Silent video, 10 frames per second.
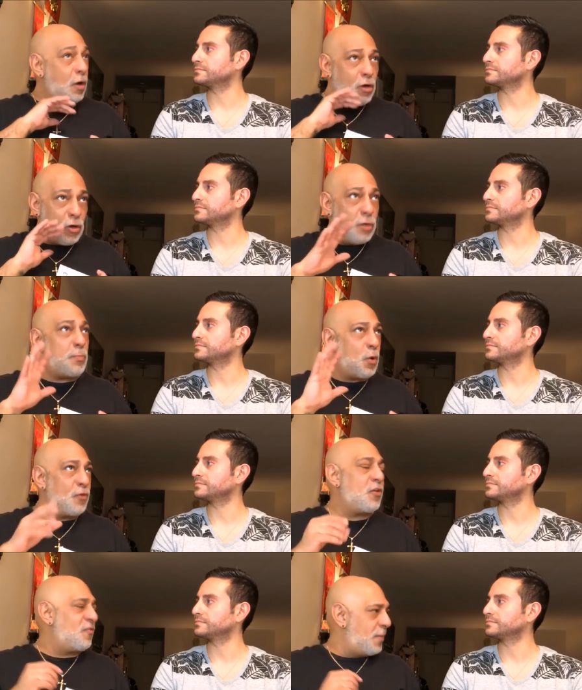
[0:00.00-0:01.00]
Speaker 1: a good
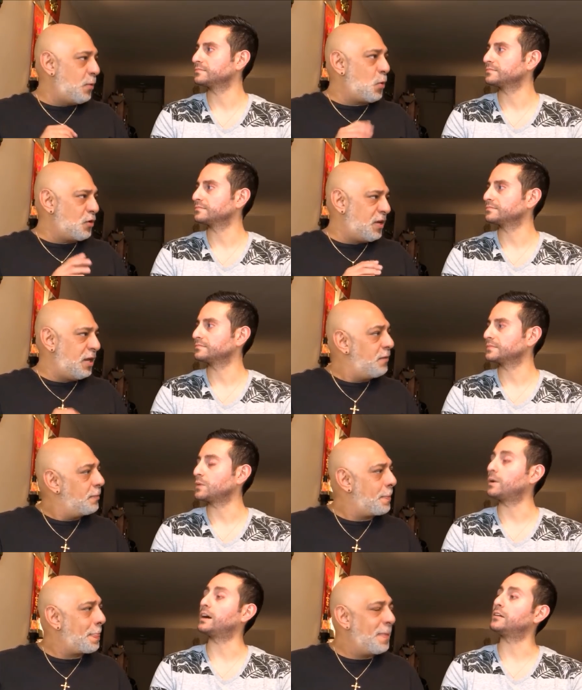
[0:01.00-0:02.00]
portion of my workday.
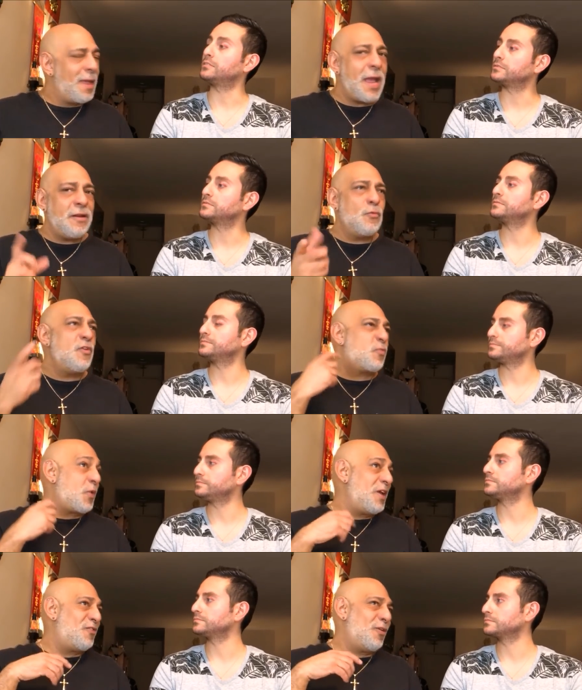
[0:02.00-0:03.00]
Wow. I didn't
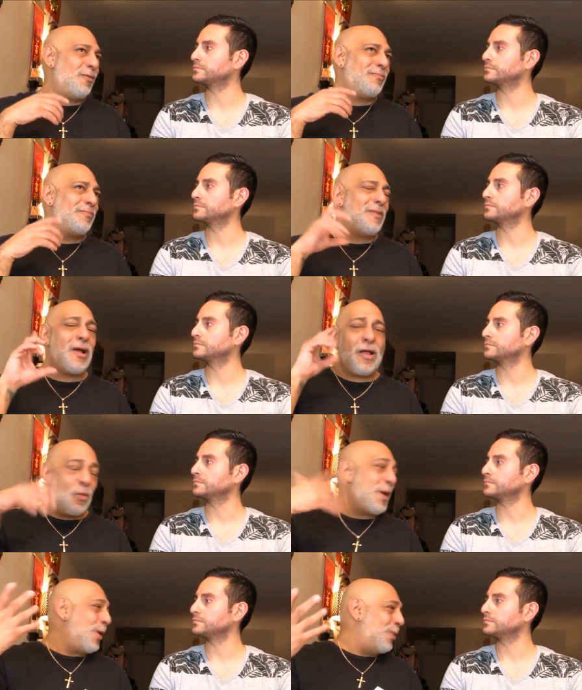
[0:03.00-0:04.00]
respray until
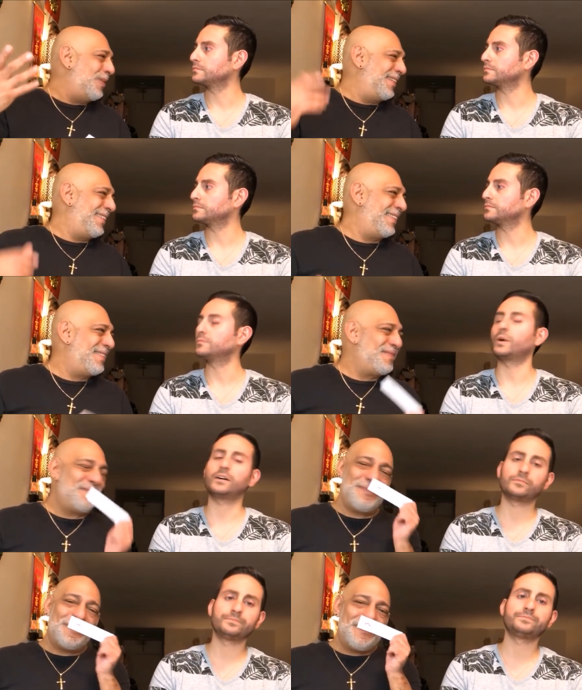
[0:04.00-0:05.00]
on the way home.
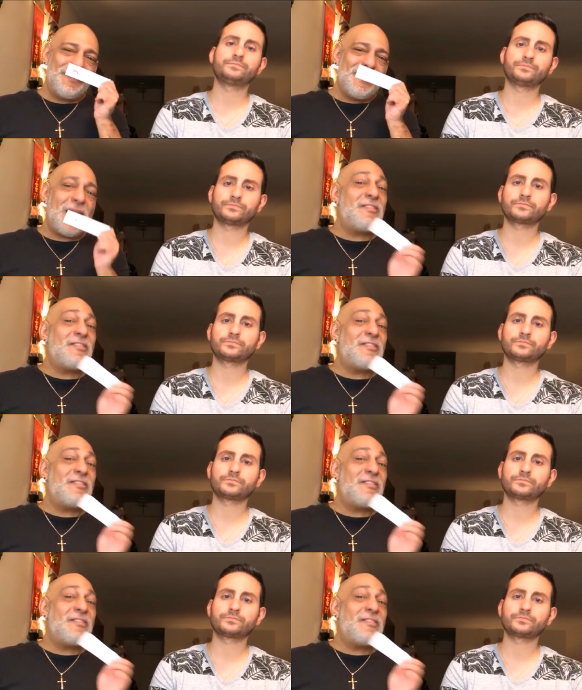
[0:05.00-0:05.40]
Wow. I